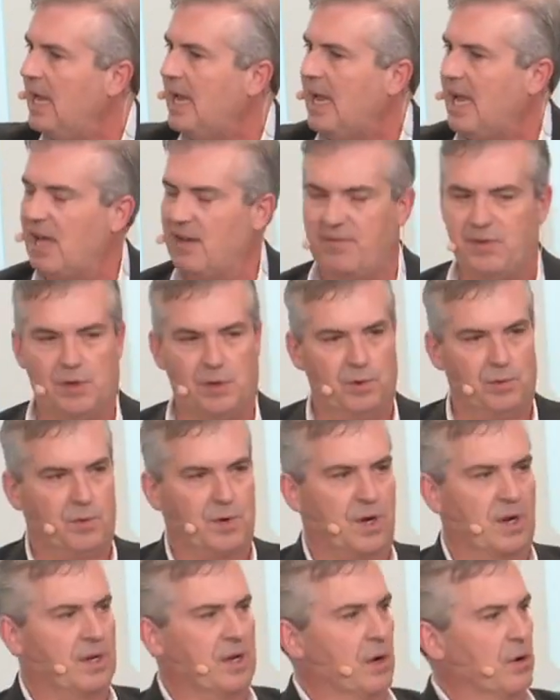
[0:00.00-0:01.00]
If you,
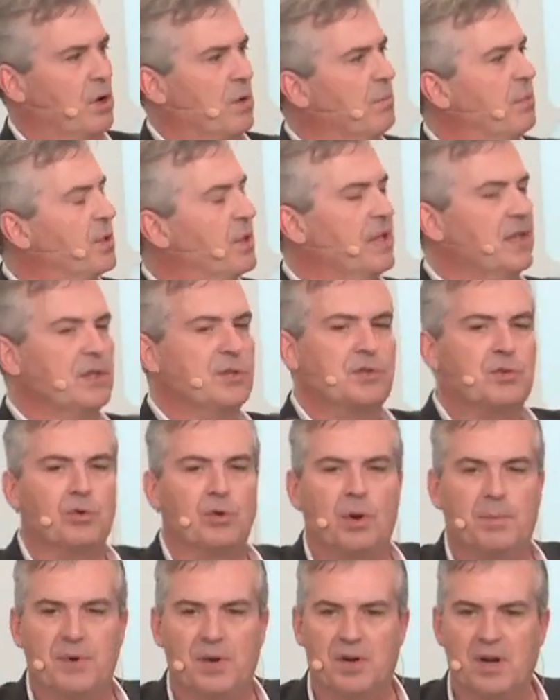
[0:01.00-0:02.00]
you know, completely screw
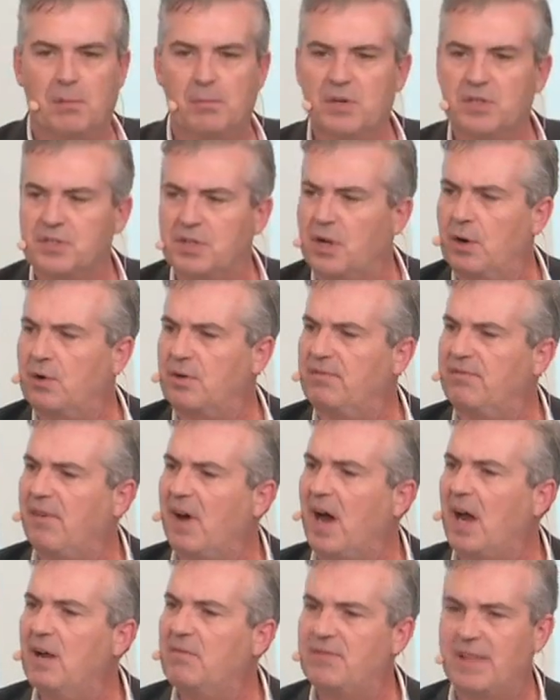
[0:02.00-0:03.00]
up your numbers and go to
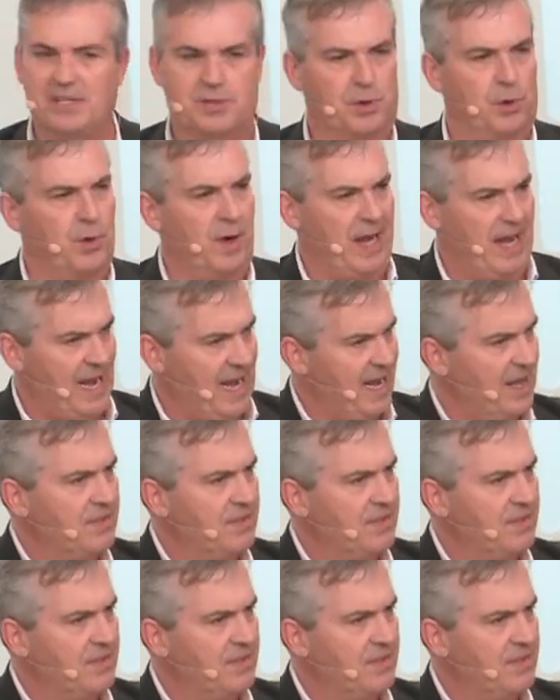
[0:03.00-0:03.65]
five, that's okay.